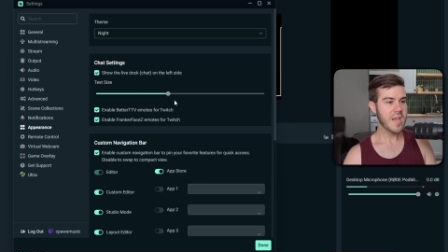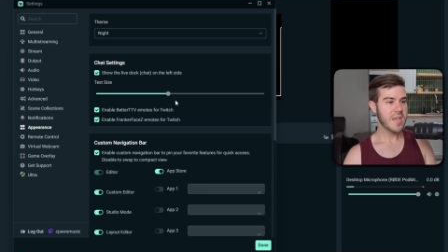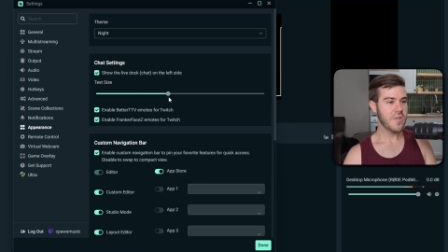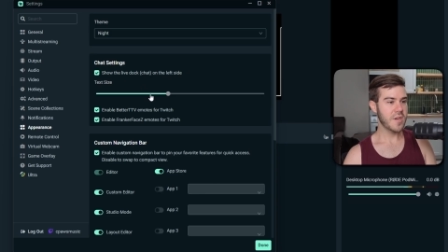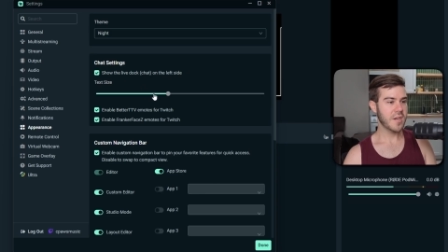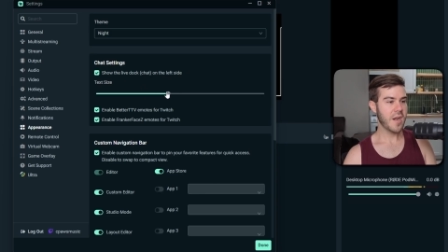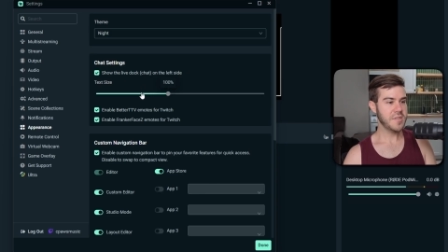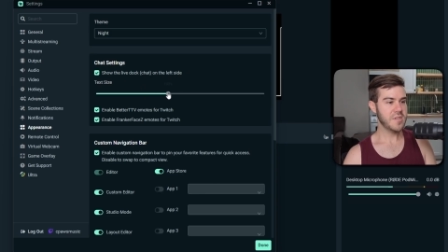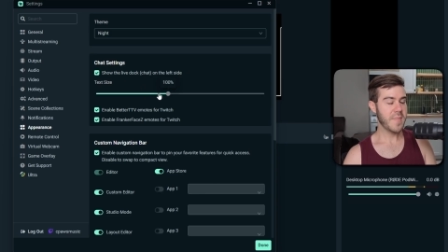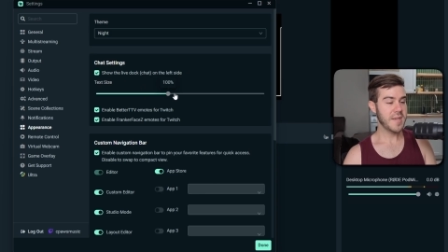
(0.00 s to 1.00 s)
You can
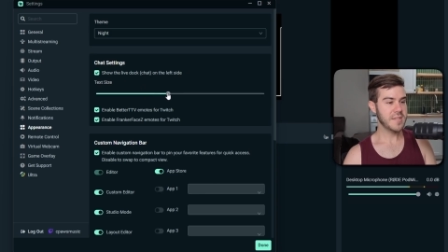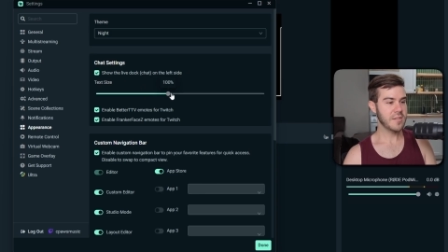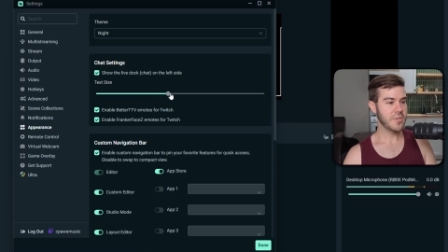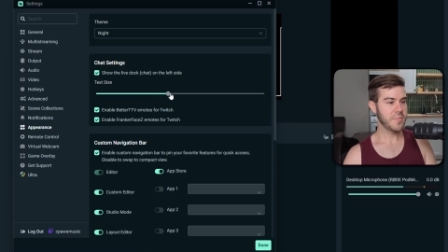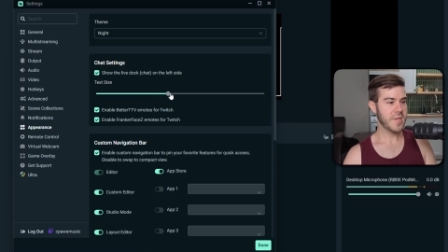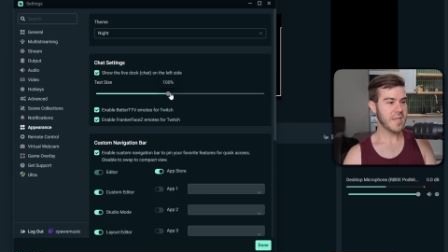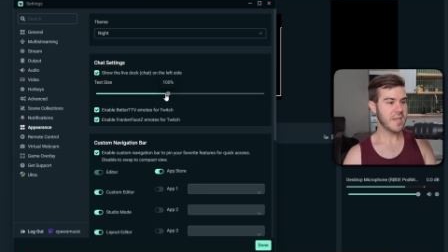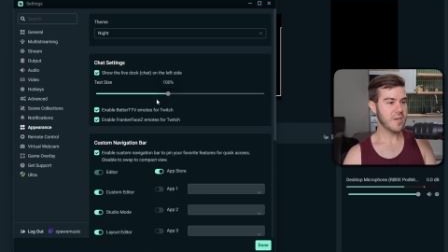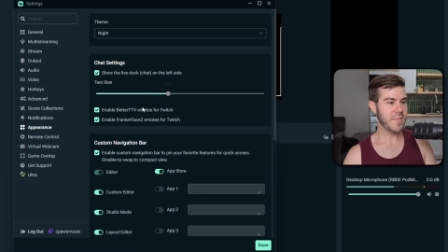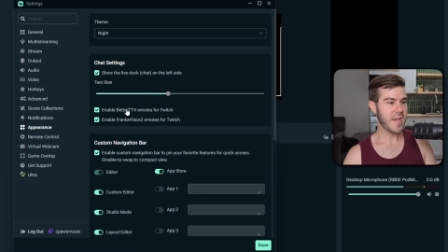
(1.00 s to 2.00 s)
customize it a little bit
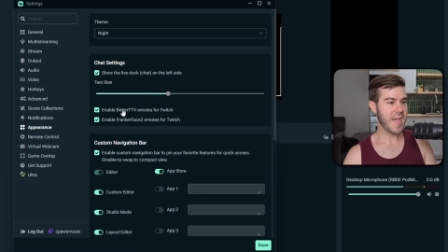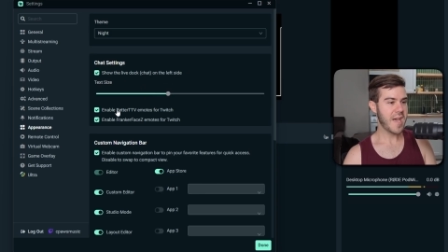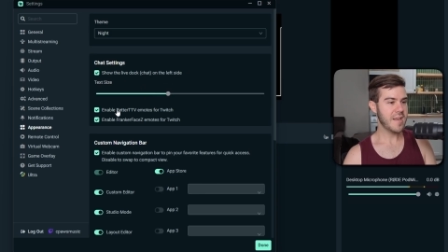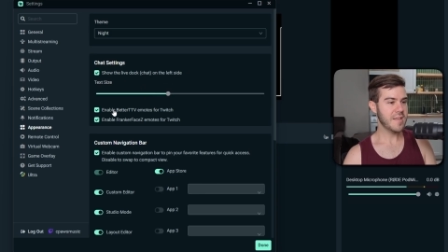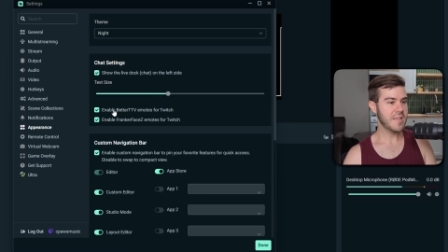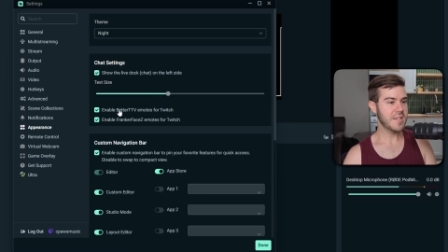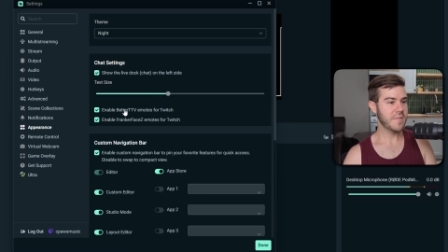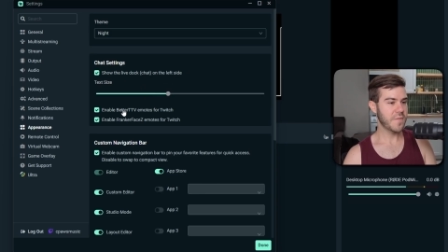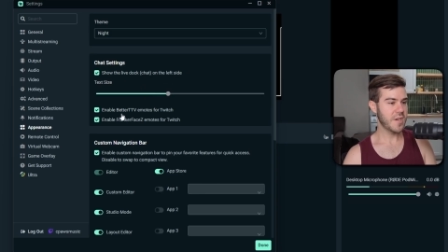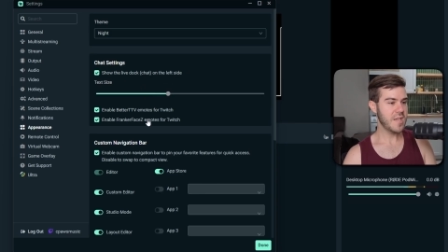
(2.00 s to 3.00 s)
here by adding the
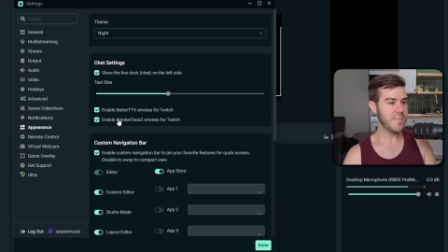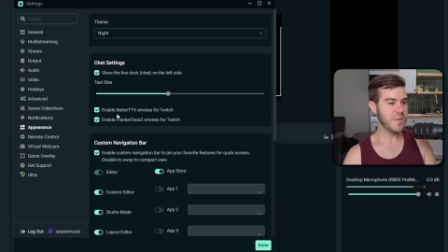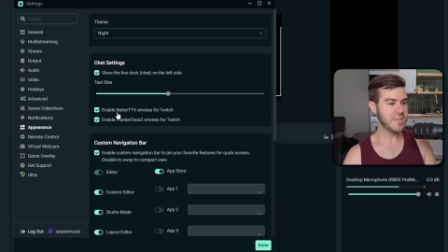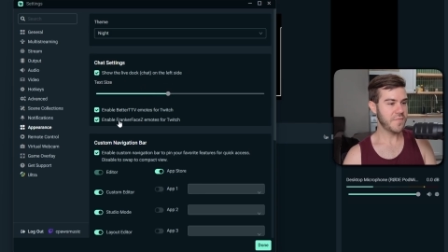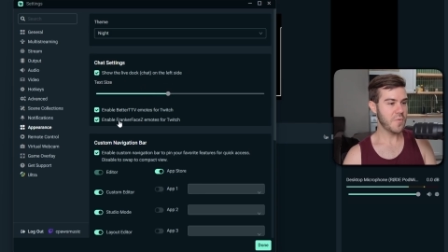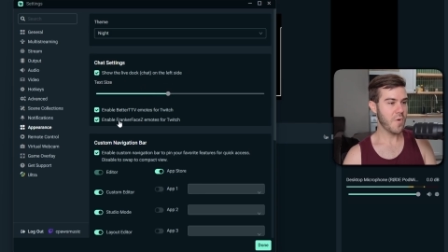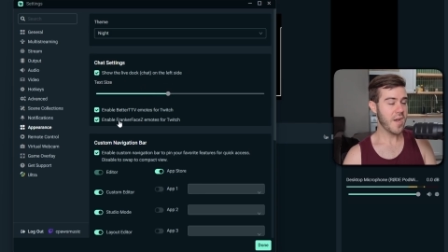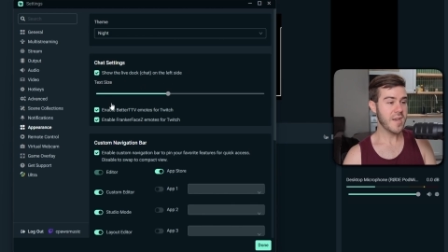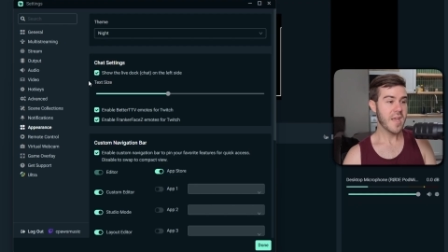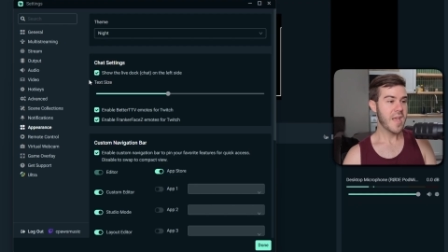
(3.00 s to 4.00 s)
different emotes if you
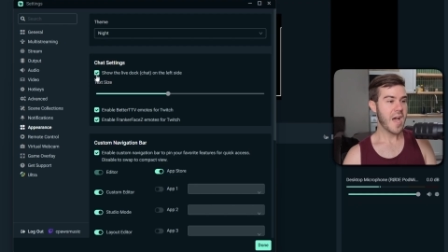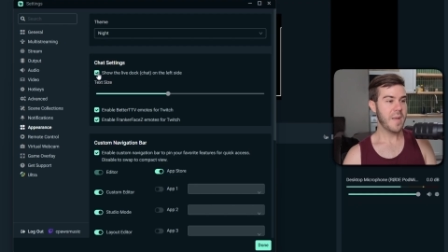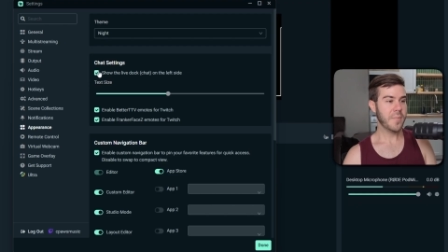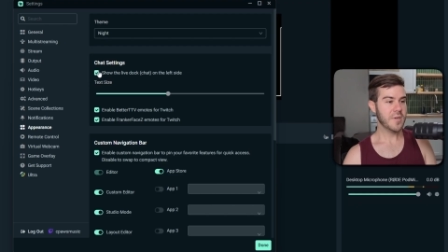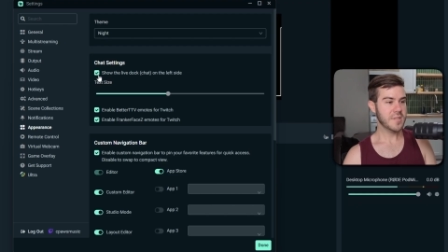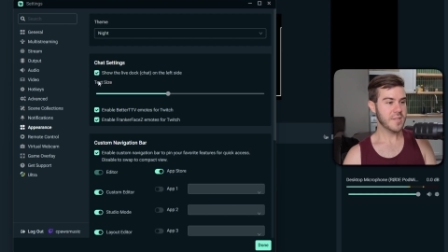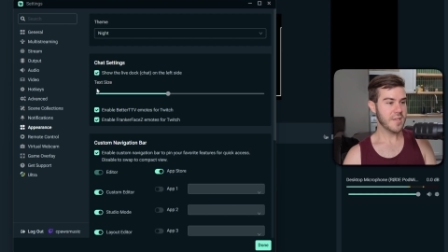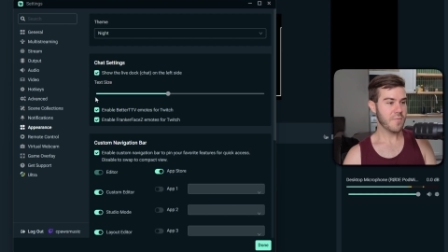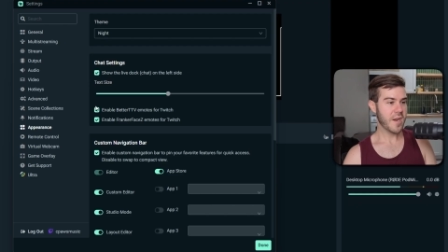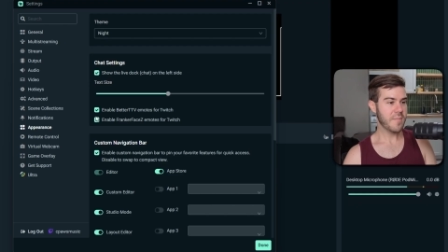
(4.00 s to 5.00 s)
want. I
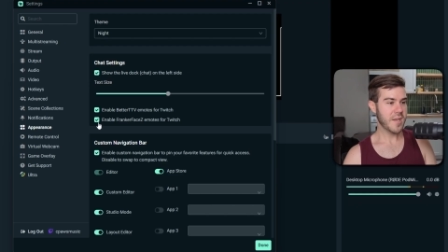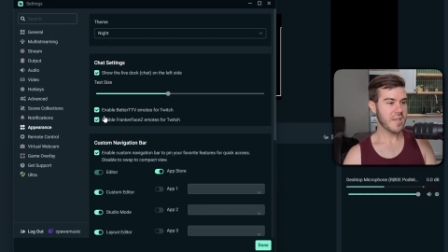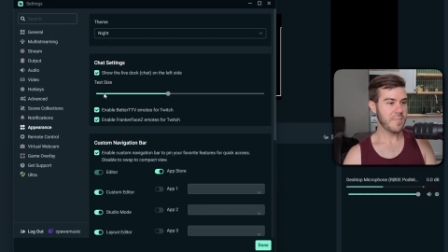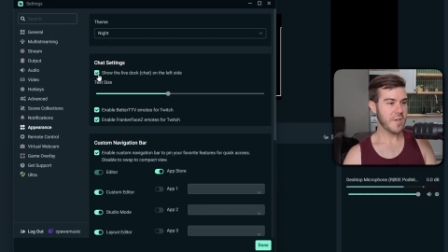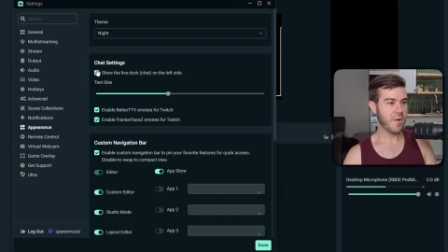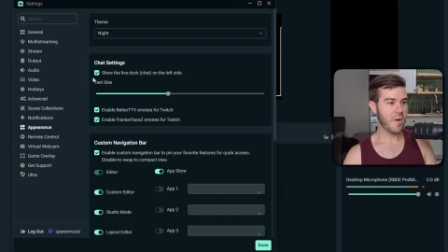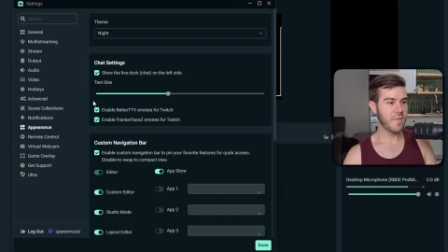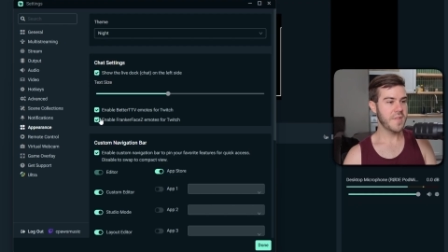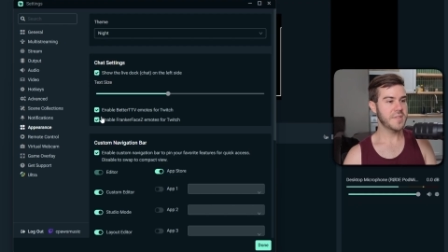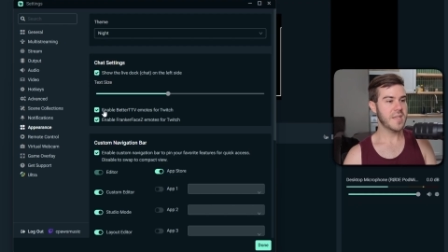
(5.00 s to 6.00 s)
personally recommend keeping all
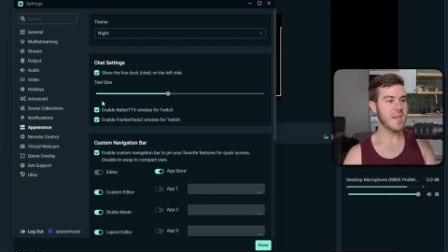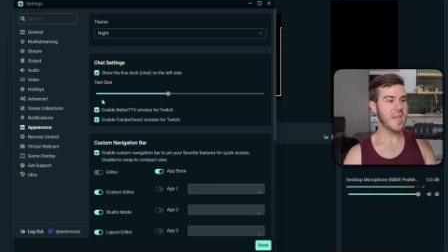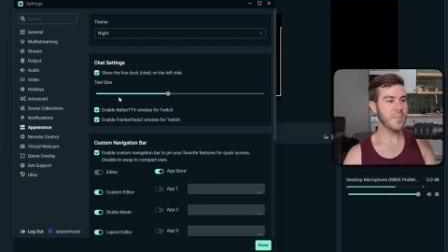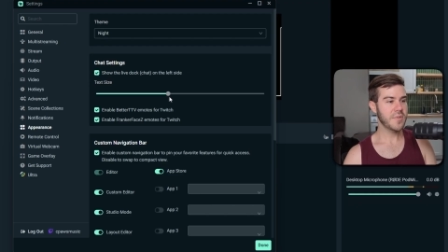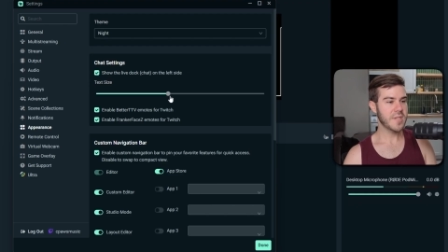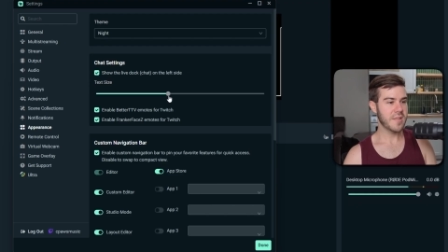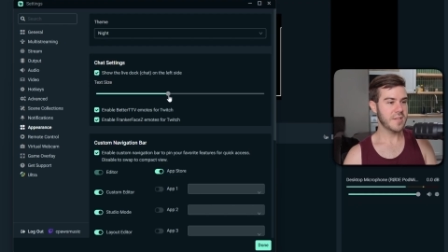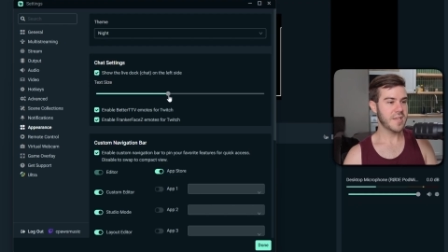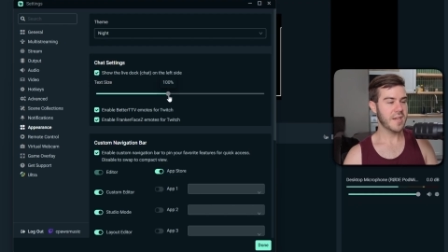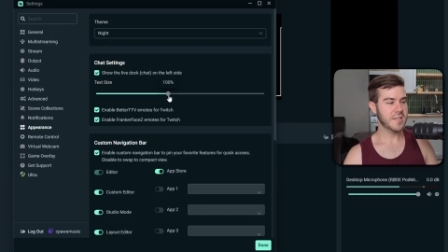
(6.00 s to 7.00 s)
these enabled and
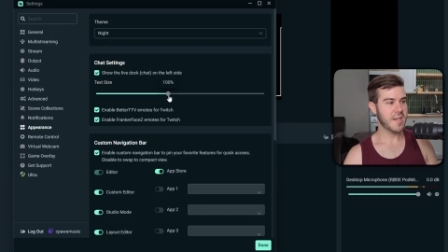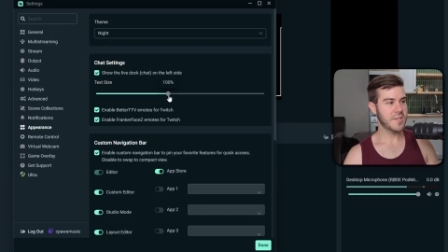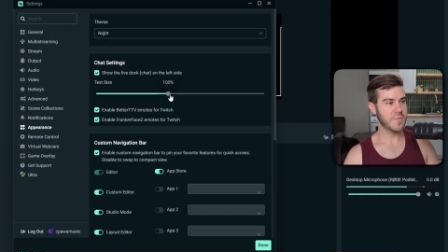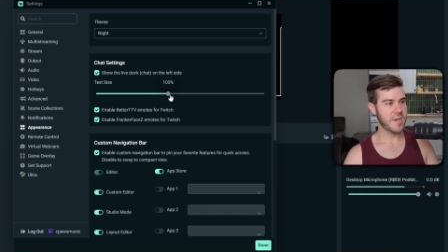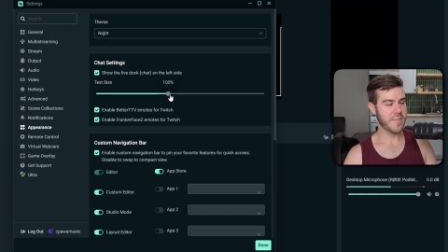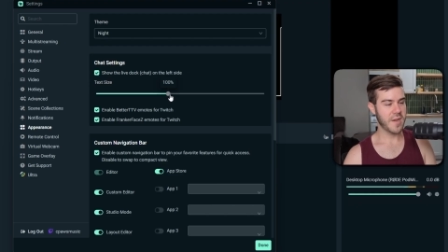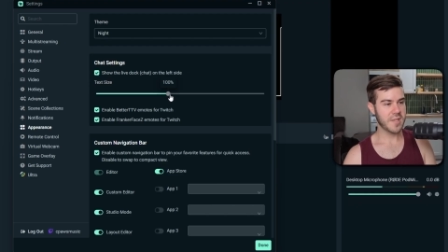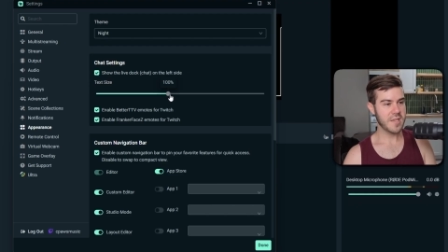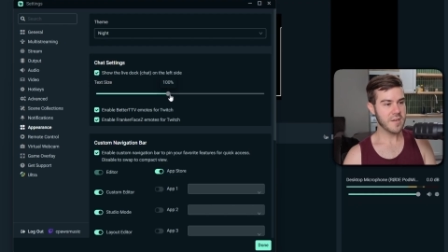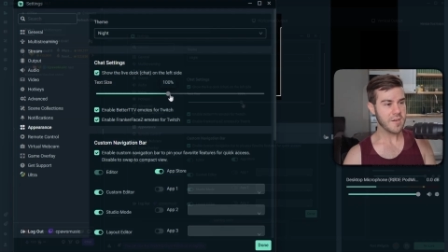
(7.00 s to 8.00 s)
then text size right about here.